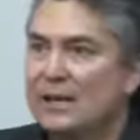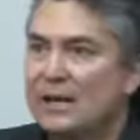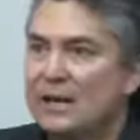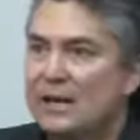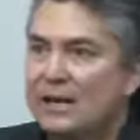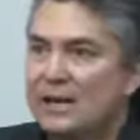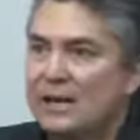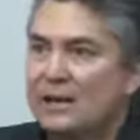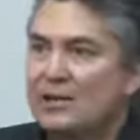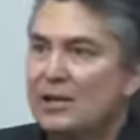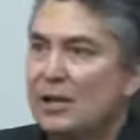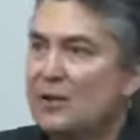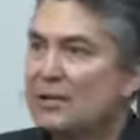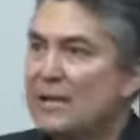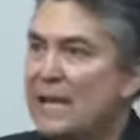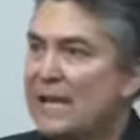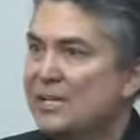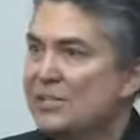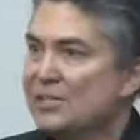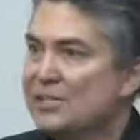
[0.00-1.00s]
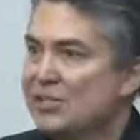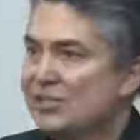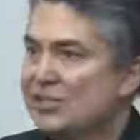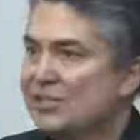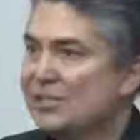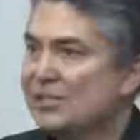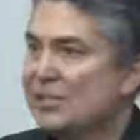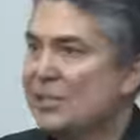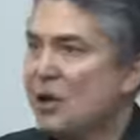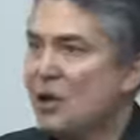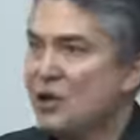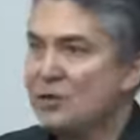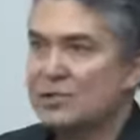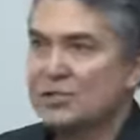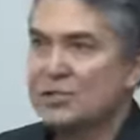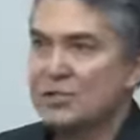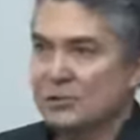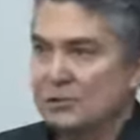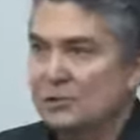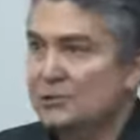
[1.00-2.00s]
locations
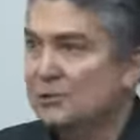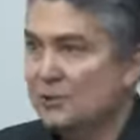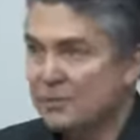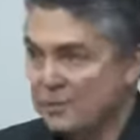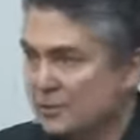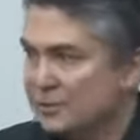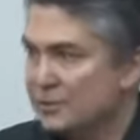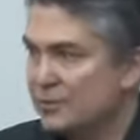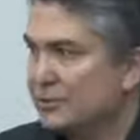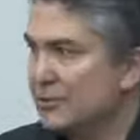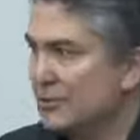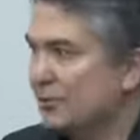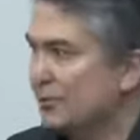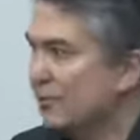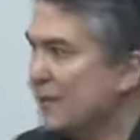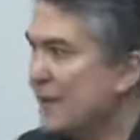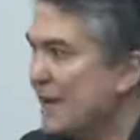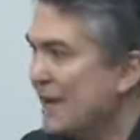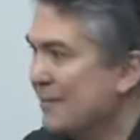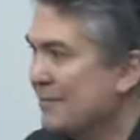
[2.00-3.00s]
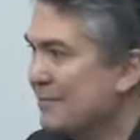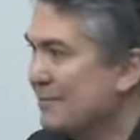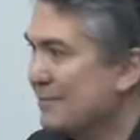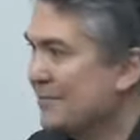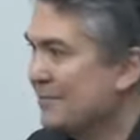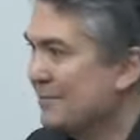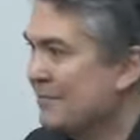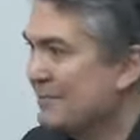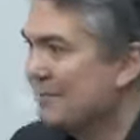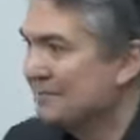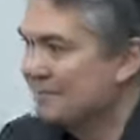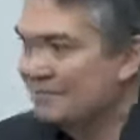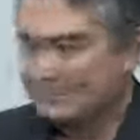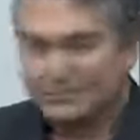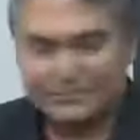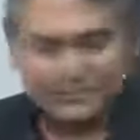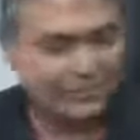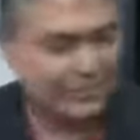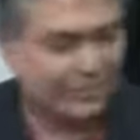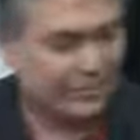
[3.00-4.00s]
onto Google Maps.
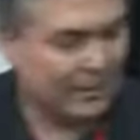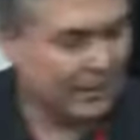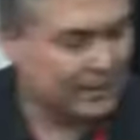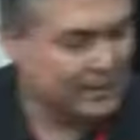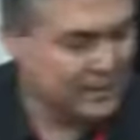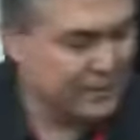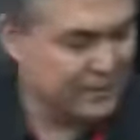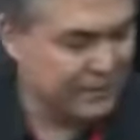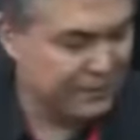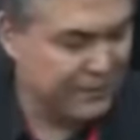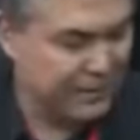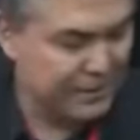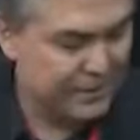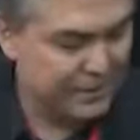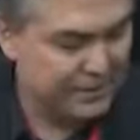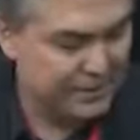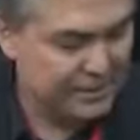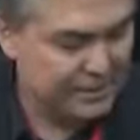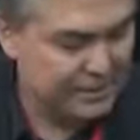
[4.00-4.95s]
So if I go